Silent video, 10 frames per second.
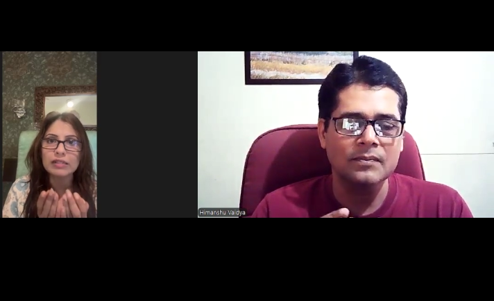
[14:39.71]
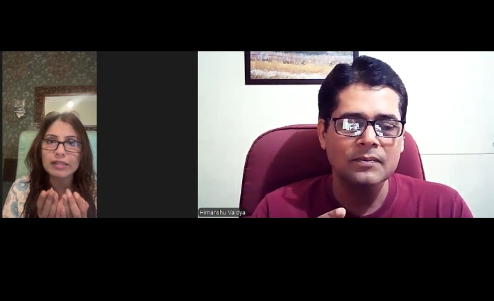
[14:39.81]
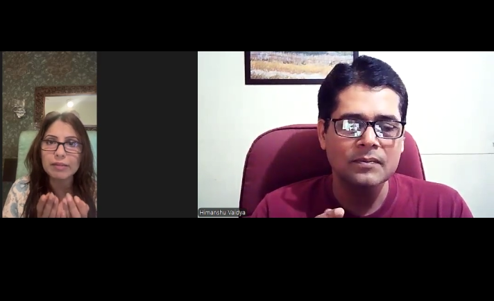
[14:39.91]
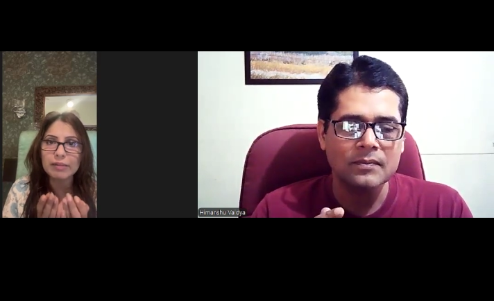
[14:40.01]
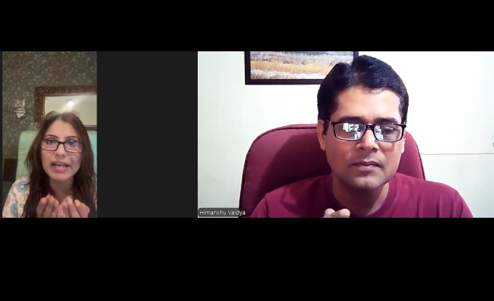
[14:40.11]

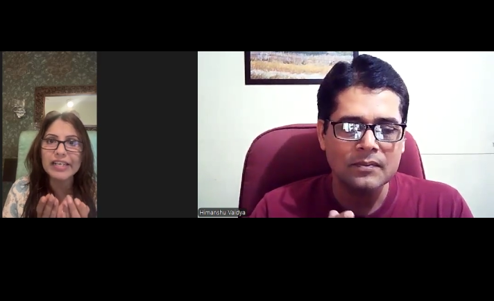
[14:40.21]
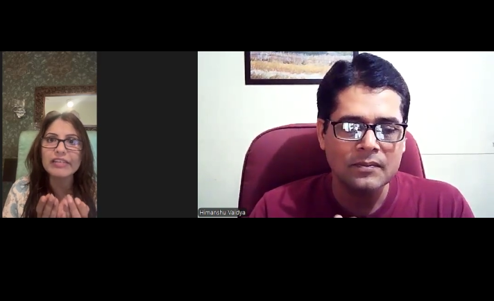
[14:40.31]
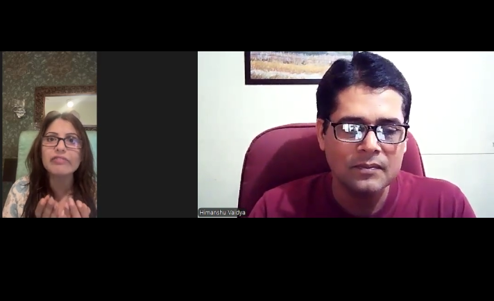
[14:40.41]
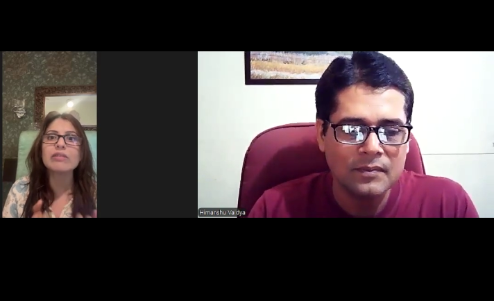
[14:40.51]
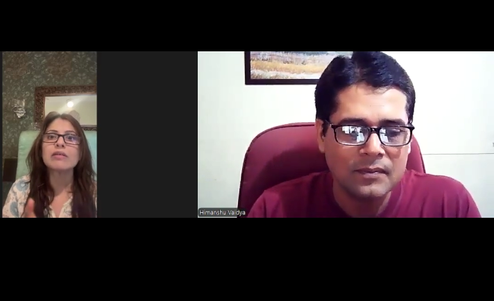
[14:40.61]
Speaker 1: They might
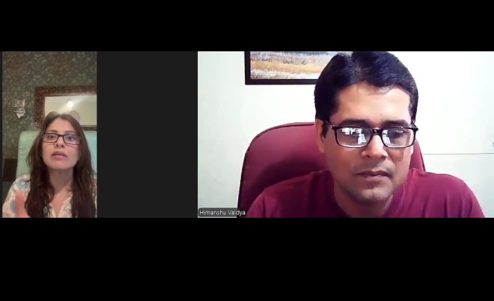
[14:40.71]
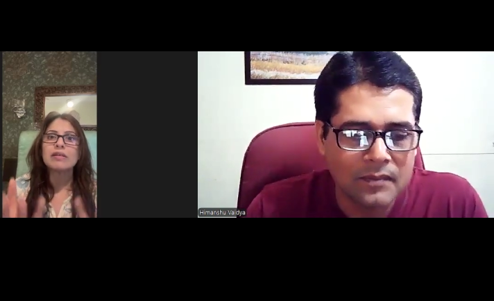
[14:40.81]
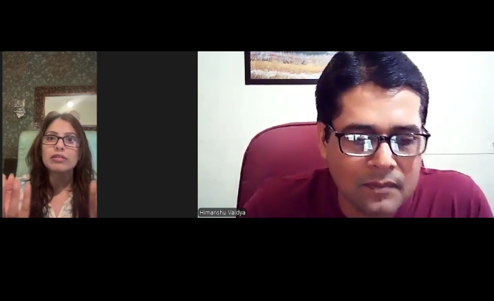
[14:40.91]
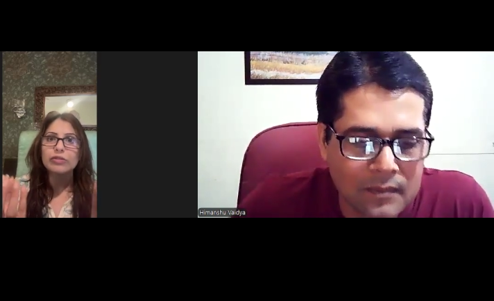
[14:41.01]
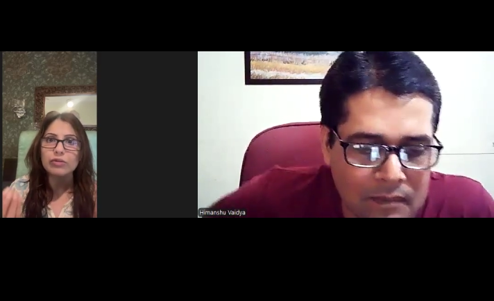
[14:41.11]
even
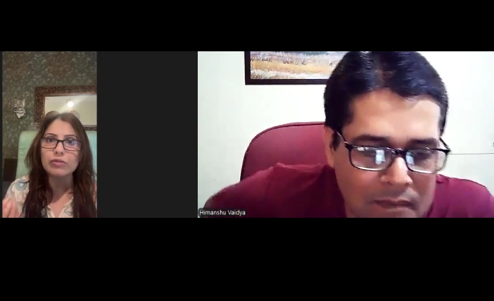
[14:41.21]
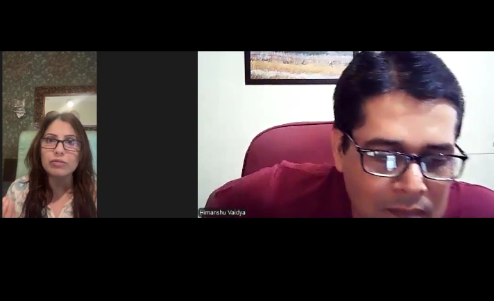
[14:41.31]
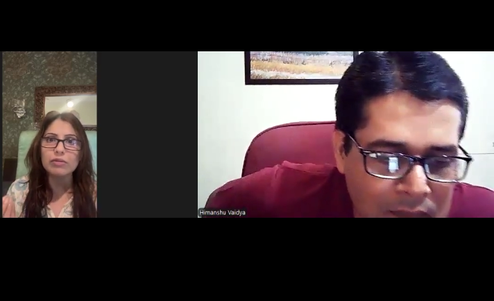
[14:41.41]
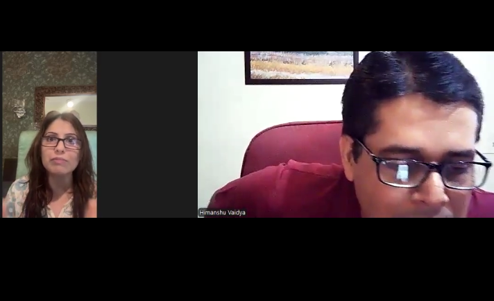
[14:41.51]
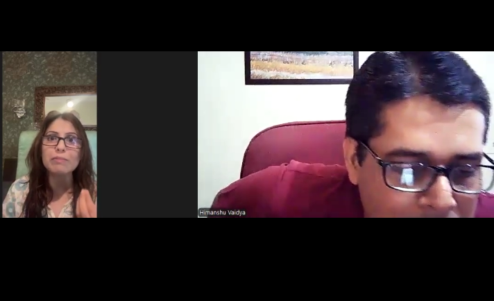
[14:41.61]

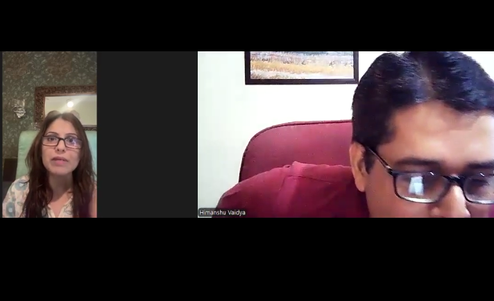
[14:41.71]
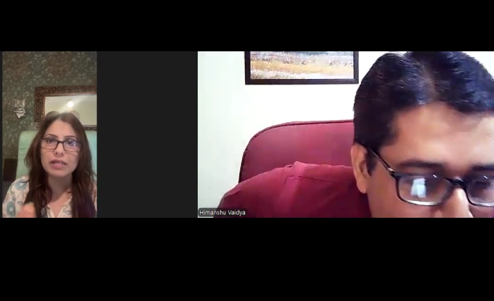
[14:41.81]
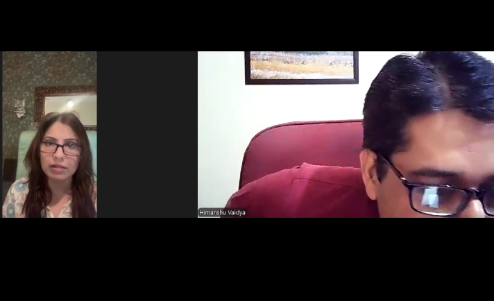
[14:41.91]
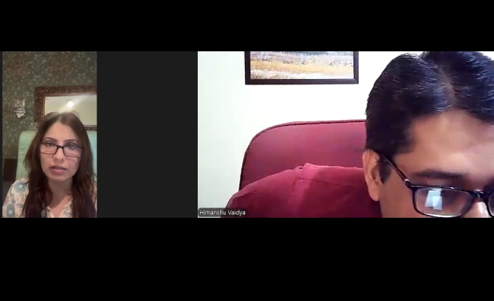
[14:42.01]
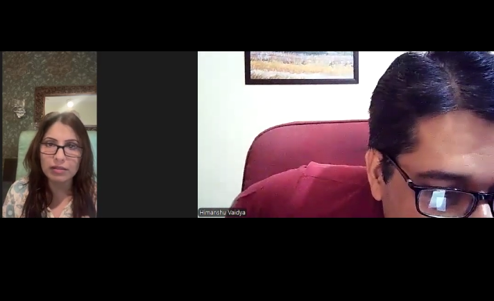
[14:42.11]

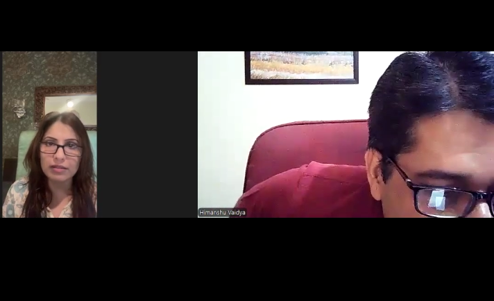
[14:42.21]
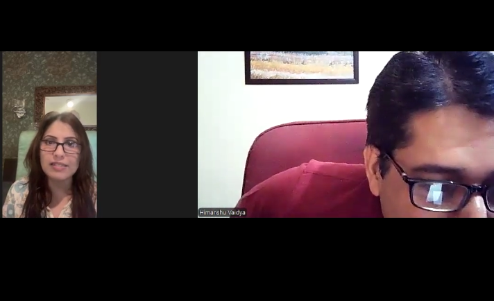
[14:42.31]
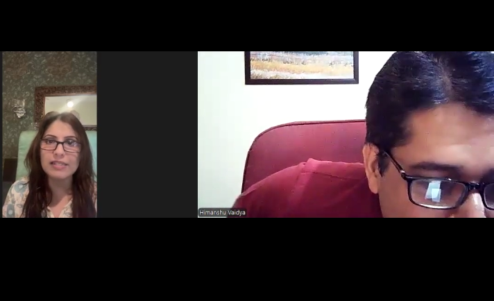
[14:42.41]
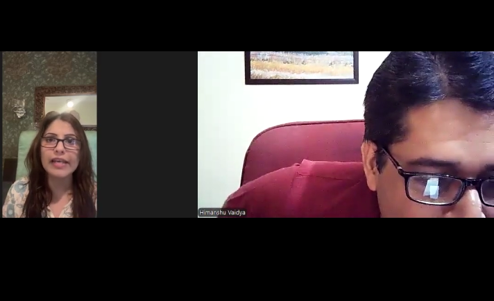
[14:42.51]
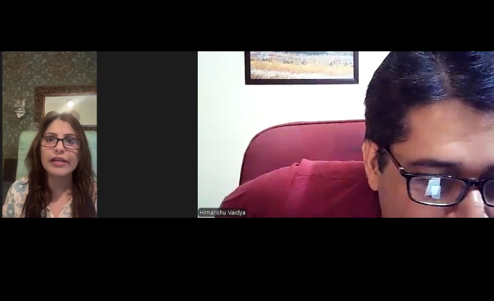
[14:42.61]
mimic the
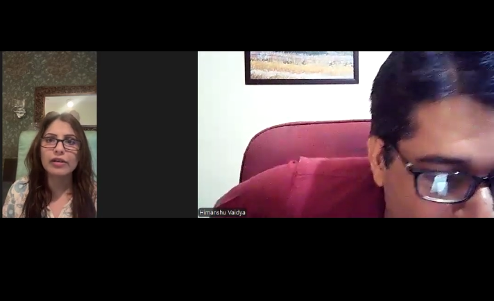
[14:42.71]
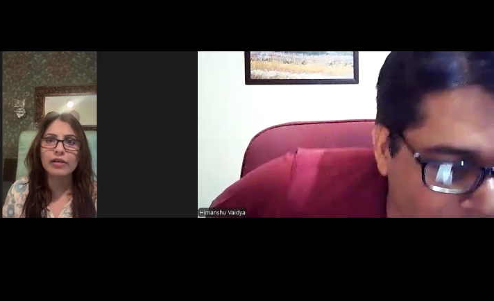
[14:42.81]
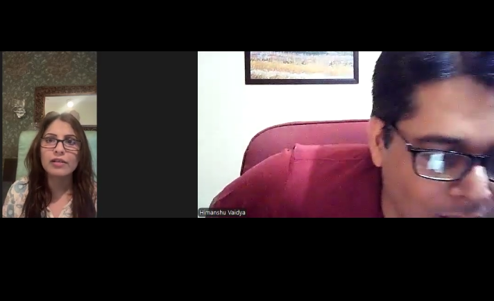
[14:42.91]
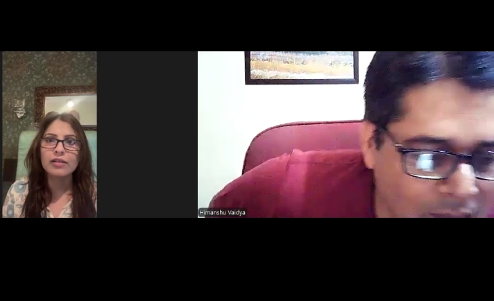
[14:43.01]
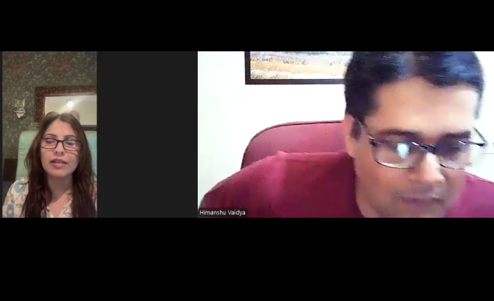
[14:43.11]
psyche,
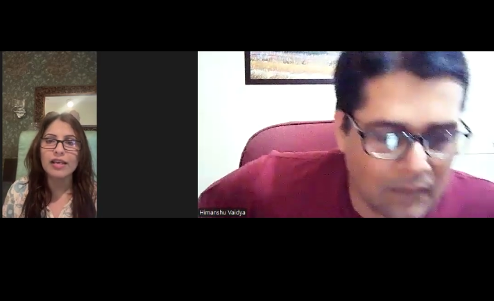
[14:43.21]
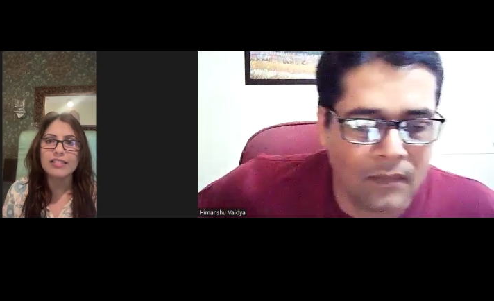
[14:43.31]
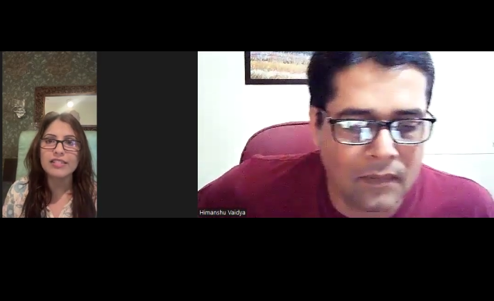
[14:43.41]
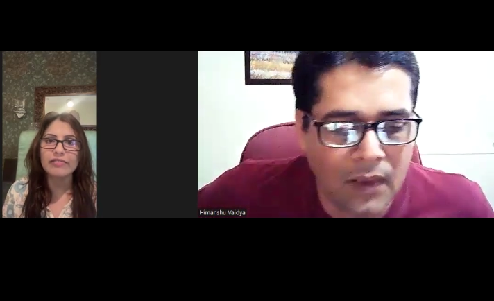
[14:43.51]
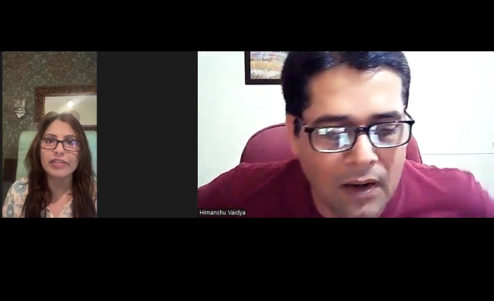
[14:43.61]

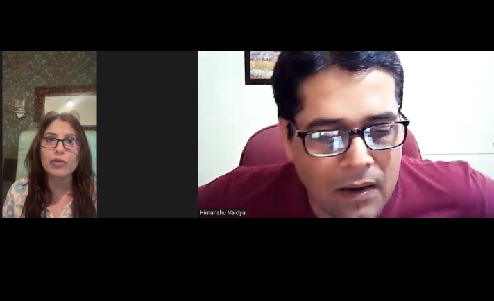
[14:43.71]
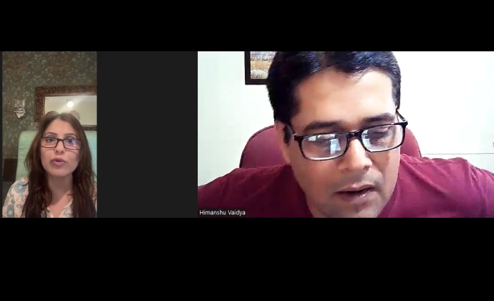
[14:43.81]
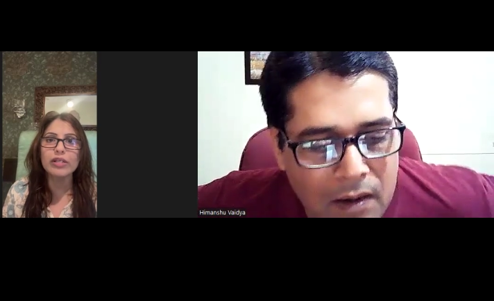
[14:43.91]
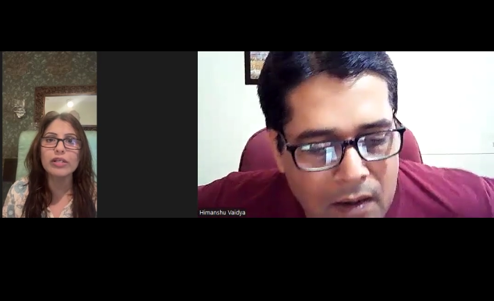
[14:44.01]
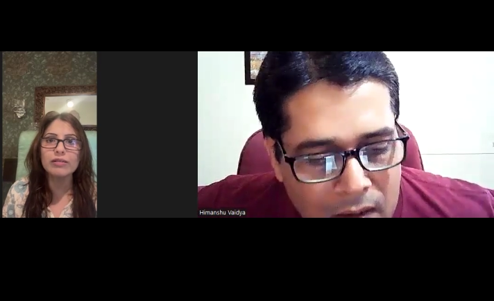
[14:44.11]
as they're very
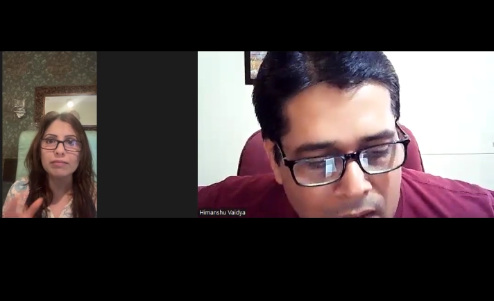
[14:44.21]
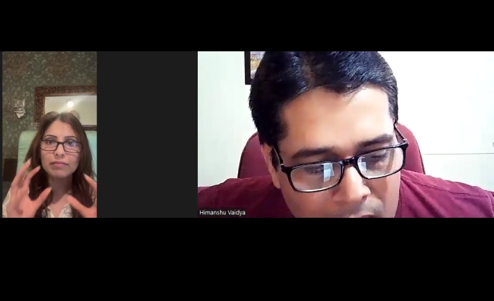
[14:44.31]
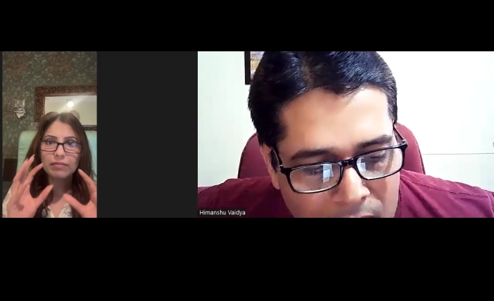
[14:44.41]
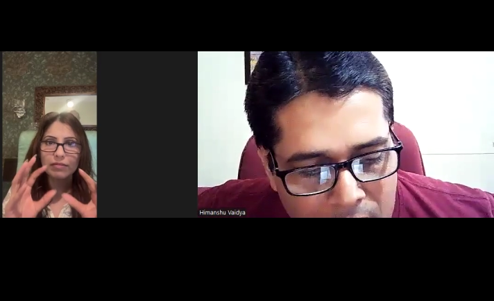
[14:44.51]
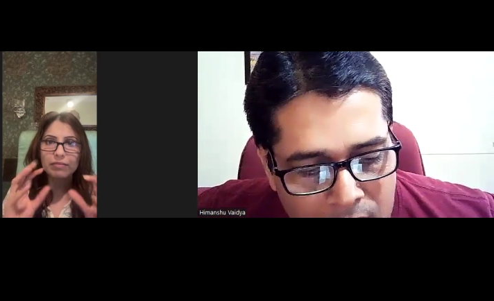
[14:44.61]
good in
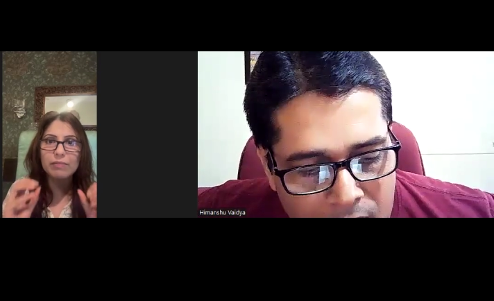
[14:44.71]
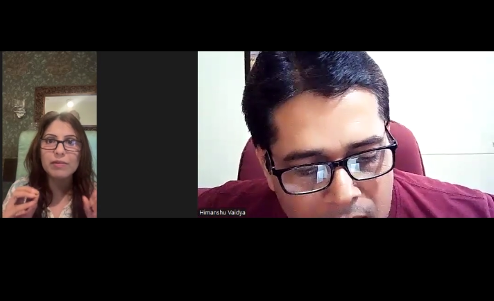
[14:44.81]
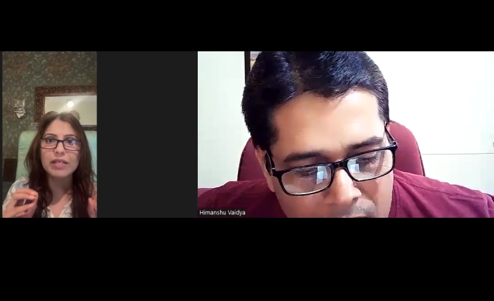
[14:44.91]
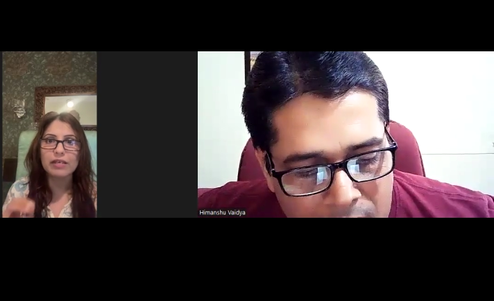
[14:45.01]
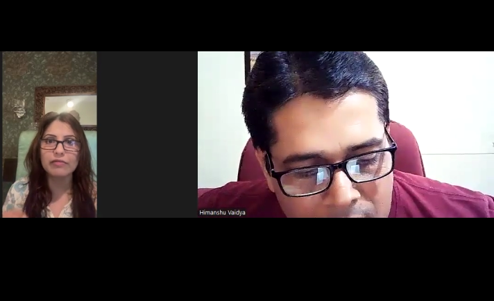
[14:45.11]

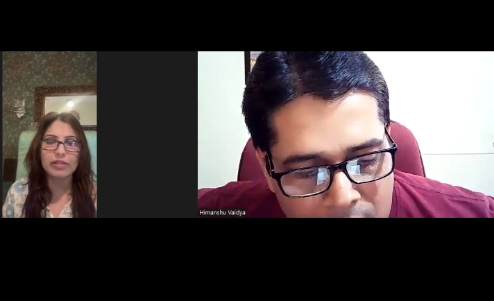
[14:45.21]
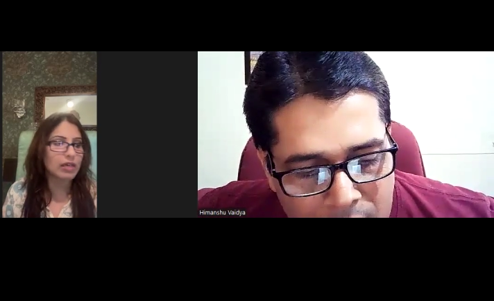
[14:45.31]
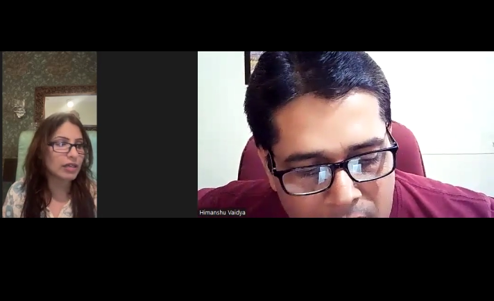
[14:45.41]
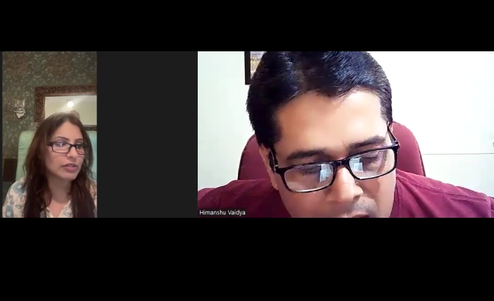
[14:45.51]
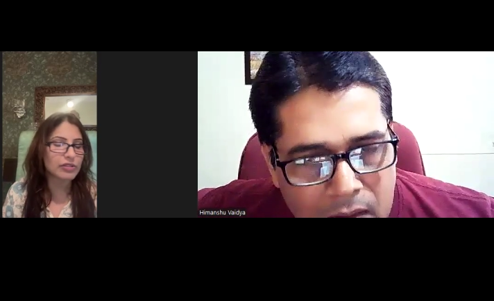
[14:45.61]
mimicking with
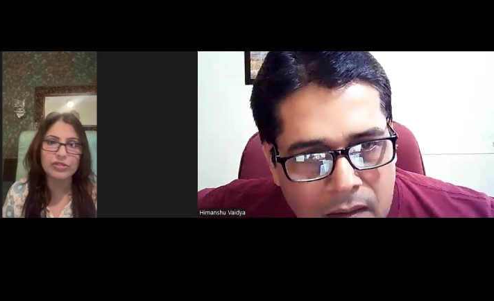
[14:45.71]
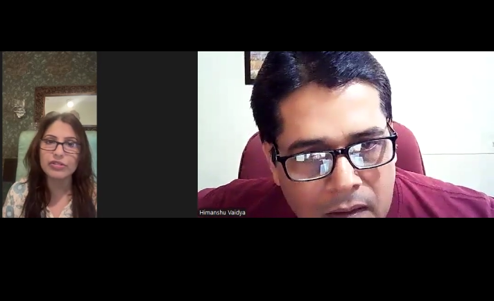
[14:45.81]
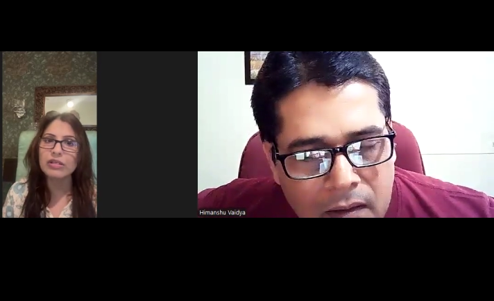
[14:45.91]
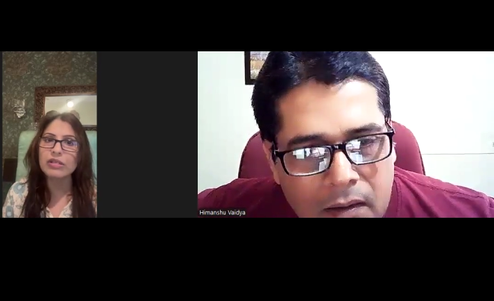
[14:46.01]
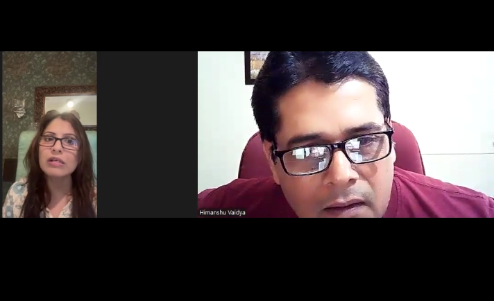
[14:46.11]
others.